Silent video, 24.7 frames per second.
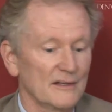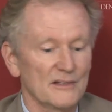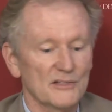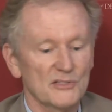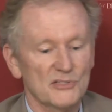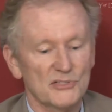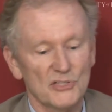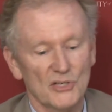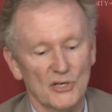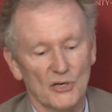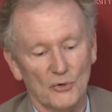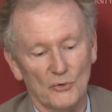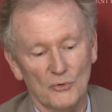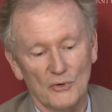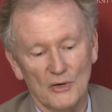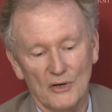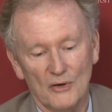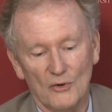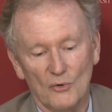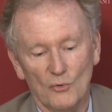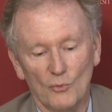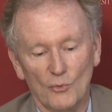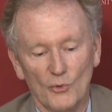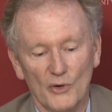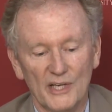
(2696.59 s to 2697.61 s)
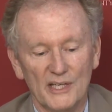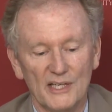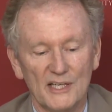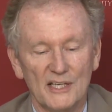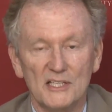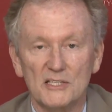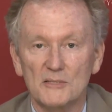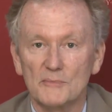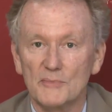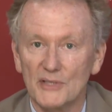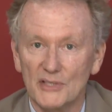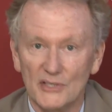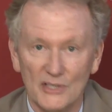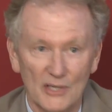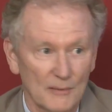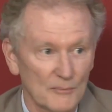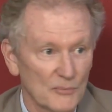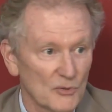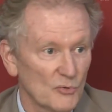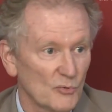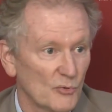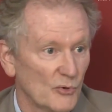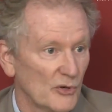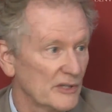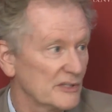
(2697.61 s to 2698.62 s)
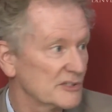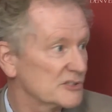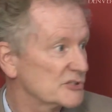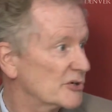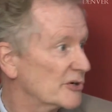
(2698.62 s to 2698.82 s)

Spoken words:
So we need to be number one.